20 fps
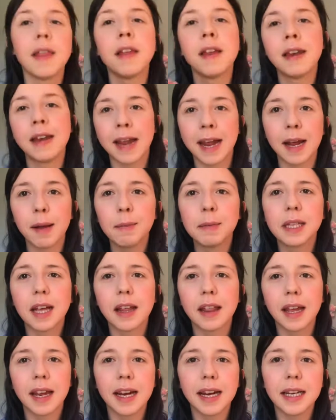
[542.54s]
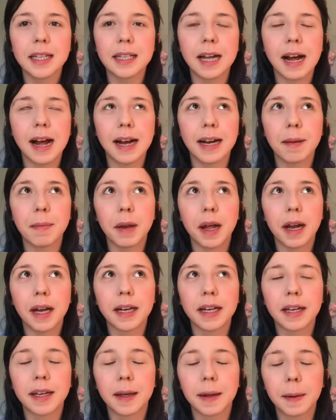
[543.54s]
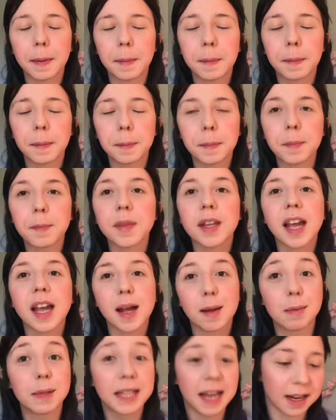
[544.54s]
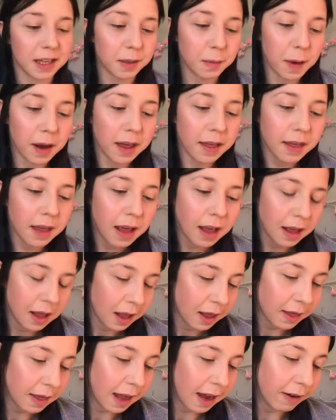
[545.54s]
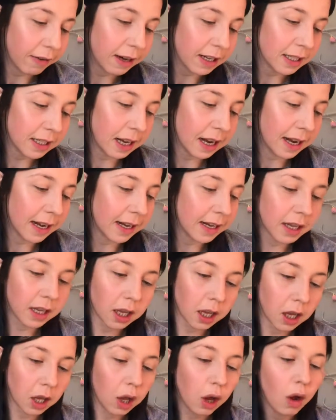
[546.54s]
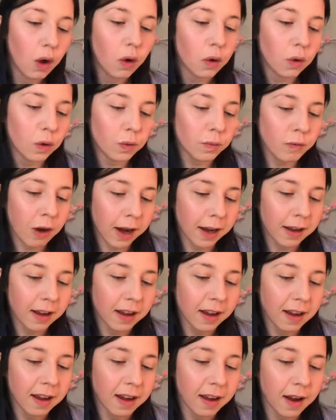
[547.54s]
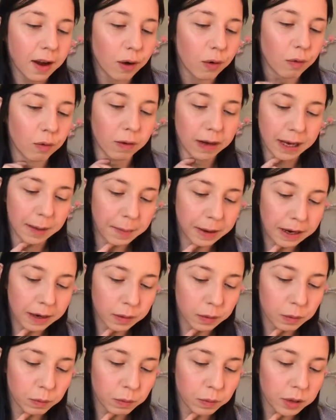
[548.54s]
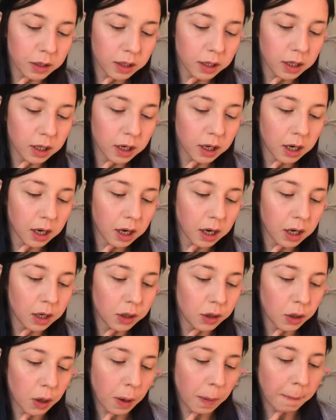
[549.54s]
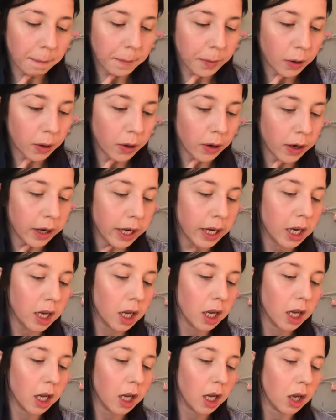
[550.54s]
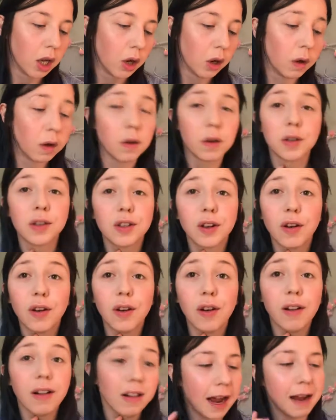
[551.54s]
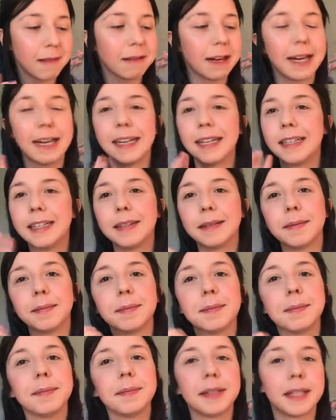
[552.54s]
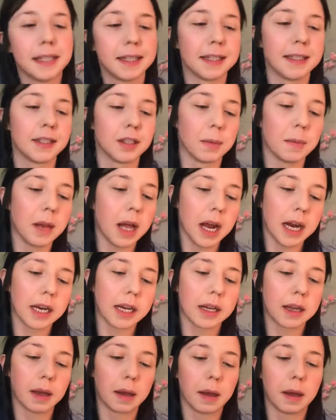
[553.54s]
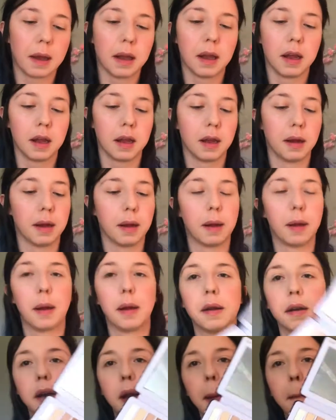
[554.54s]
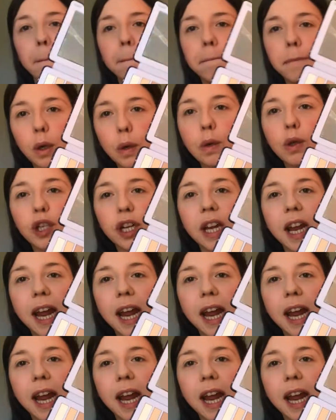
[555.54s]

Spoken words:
And the names of these, I am like obsessed with. There is like Homewrecker, Rebound, Tomboy, Hustle. I mean, this is some like bougie